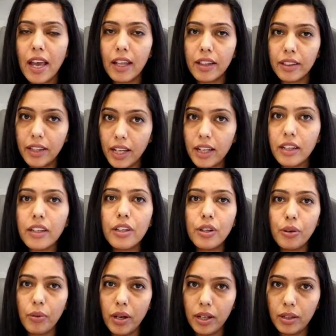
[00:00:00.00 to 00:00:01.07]
and then
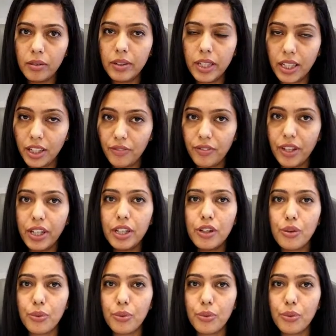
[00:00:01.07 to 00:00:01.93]
you are delivering